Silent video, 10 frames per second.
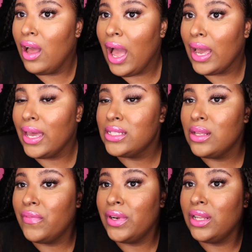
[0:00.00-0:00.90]
I guess
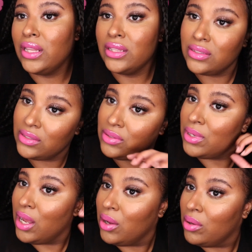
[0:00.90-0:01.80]
I'm gonna, you
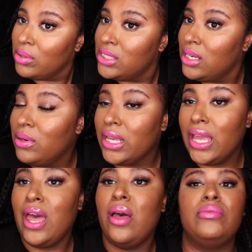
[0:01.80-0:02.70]
know, sit on the
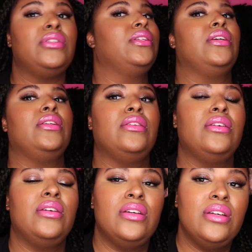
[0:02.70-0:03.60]
couch and
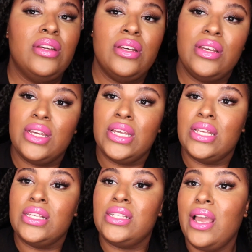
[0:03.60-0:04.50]

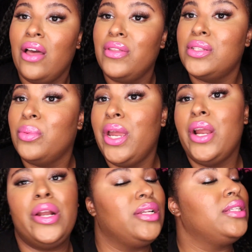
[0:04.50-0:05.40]
see how this
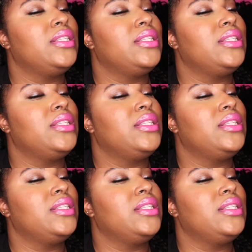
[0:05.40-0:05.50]
wears.